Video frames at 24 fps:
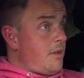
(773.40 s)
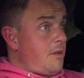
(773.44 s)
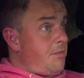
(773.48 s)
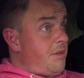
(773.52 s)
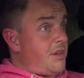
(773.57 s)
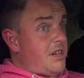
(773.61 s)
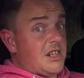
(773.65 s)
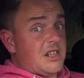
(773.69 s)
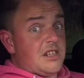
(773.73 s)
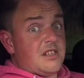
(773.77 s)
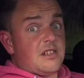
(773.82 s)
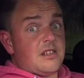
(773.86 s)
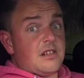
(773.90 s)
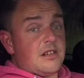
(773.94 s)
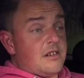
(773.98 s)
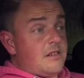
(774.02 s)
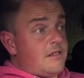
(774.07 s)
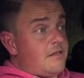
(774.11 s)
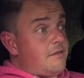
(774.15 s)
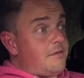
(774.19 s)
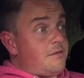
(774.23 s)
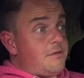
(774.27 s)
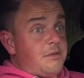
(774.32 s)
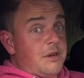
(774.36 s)
Because,
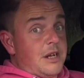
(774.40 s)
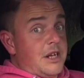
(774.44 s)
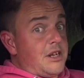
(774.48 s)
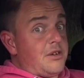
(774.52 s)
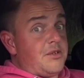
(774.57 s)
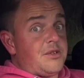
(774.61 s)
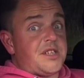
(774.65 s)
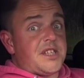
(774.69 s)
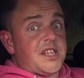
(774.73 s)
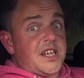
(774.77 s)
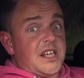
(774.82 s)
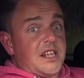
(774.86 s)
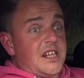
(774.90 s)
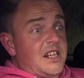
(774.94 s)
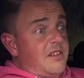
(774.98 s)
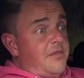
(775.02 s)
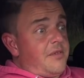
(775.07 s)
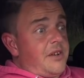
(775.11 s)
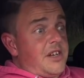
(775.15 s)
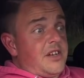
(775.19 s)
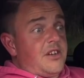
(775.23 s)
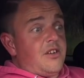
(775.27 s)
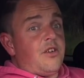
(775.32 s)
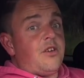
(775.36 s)
well, you've seen in the
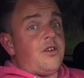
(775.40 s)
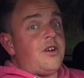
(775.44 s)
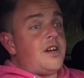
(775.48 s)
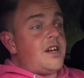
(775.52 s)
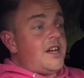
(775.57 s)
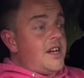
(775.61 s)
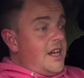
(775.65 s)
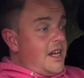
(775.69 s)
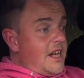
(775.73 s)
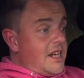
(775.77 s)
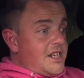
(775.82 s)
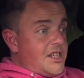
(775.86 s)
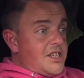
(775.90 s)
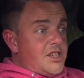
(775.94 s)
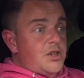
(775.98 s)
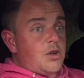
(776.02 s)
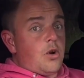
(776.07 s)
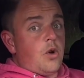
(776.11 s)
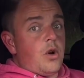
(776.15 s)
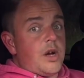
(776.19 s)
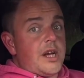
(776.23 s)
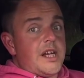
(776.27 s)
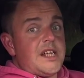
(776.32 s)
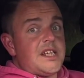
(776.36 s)
video, it's
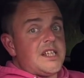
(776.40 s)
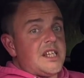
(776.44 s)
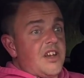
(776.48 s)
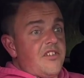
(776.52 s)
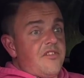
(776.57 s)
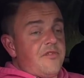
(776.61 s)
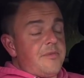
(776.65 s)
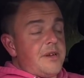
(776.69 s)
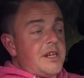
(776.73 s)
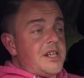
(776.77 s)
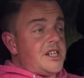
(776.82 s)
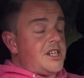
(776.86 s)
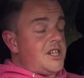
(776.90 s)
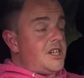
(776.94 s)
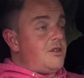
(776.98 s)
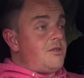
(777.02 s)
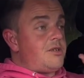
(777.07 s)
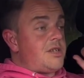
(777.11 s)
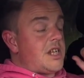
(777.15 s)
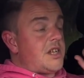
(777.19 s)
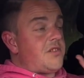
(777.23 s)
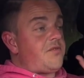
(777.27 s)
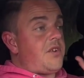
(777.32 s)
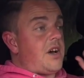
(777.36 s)
so easy for me to
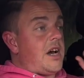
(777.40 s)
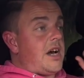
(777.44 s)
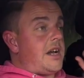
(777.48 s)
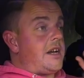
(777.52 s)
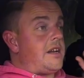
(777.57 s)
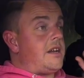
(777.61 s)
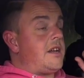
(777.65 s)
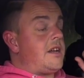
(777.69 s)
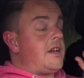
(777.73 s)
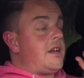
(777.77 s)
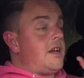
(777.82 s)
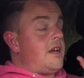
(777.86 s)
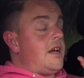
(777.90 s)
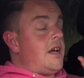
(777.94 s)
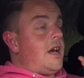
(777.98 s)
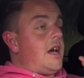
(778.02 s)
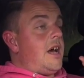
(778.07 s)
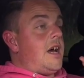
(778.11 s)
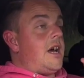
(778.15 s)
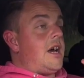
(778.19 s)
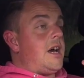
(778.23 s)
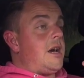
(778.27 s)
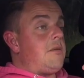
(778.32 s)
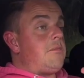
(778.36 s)
use this van.
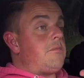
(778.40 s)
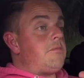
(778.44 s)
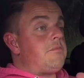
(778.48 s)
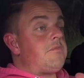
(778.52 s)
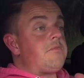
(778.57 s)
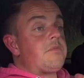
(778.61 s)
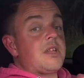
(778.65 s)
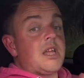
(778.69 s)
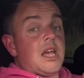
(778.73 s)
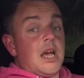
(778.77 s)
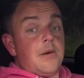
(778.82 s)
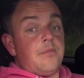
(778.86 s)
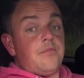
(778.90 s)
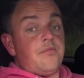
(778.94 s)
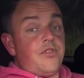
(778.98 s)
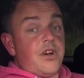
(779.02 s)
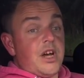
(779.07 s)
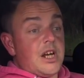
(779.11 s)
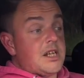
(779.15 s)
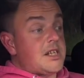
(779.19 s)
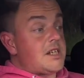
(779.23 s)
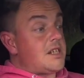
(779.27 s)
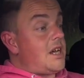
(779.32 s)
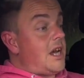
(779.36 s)

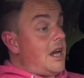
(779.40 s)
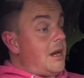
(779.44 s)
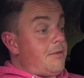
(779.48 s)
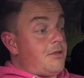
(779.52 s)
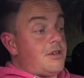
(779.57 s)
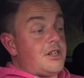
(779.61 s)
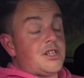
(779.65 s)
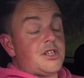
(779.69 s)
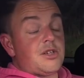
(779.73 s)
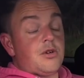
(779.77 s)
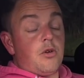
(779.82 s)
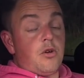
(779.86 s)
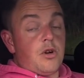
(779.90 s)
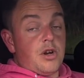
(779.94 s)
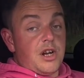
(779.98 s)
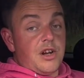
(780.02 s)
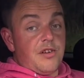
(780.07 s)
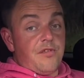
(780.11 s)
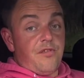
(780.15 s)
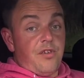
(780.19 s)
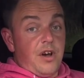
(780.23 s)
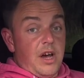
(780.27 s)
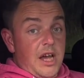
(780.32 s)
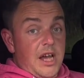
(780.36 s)
Comfort, I'm going to score it a
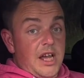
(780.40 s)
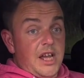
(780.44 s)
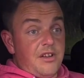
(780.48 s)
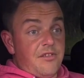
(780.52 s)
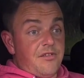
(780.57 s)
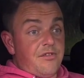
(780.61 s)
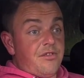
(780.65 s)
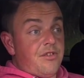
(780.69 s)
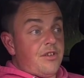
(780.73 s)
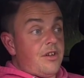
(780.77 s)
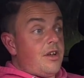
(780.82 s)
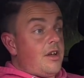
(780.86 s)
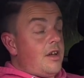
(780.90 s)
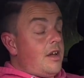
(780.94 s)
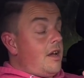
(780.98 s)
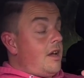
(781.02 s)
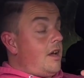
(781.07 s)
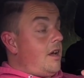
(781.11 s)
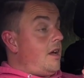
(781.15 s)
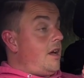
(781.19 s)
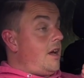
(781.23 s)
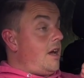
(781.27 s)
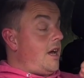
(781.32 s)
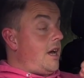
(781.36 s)
5
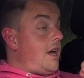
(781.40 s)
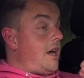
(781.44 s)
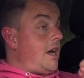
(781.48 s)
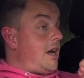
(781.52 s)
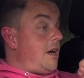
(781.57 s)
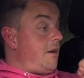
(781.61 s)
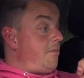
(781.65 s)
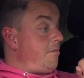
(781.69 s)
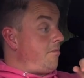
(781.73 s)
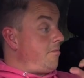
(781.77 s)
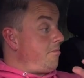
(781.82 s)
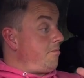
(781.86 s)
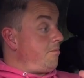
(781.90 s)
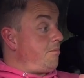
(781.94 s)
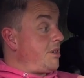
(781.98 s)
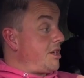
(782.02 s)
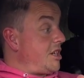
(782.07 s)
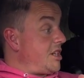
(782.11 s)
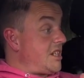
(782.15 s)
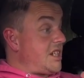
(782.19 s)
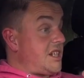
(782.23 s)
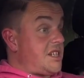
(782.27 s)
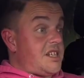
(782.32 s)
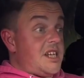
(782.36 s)

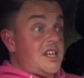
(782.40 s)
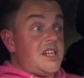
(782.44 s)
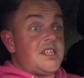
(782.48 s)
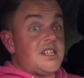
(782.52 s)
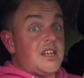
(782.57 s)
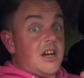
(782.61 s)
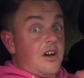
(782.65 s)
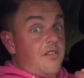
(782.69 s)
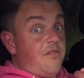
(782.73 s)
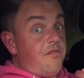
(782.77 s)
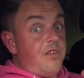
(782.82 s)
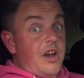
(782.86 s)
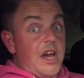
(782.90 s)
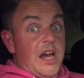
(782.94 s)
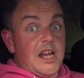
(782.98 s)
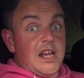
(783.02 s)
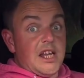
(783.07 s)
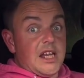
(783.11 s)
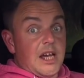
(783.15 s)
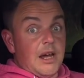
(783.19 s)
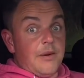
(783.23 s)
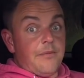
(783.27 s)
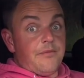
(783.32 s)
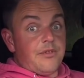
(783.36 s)
because the seats are very
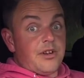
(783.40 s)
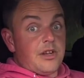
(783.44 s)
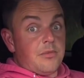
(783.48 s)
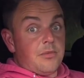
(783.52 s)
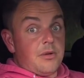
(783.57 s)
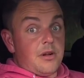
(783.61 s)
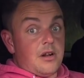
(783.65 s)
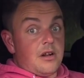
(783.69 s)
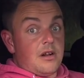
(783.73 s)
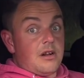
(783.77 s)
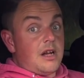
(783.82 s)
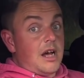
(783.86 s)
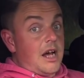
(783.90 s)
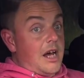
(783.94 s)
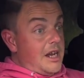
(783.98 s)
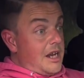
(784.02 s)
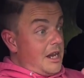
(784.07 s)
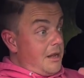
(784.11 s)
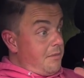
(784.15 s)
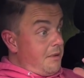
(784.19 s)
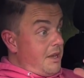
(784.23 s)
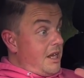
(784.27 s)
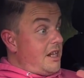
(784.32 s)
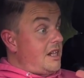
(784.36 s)
comfortable, and
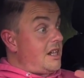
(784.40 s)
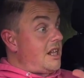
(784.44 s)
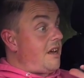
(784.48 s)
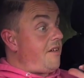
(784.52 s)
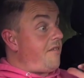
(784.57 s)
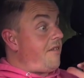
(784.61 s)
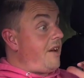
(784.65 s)
I mean they're